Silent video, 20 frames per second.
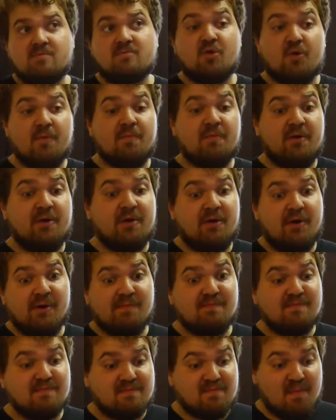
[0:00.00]
They're pretty
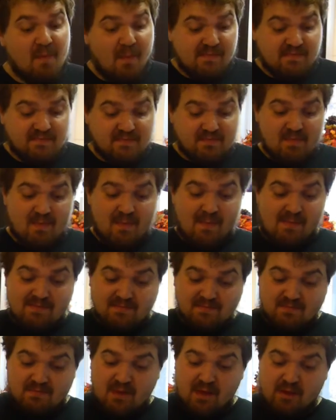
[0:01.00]
good.
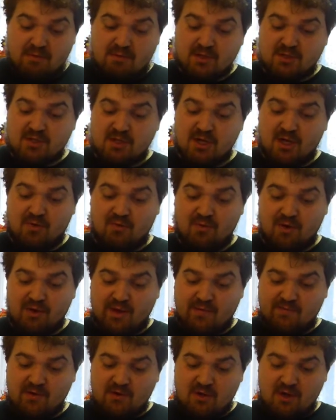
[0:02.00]
Especially like with
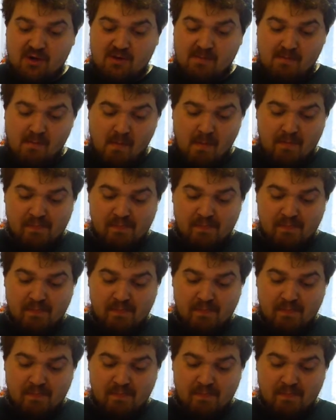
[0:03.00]
everything.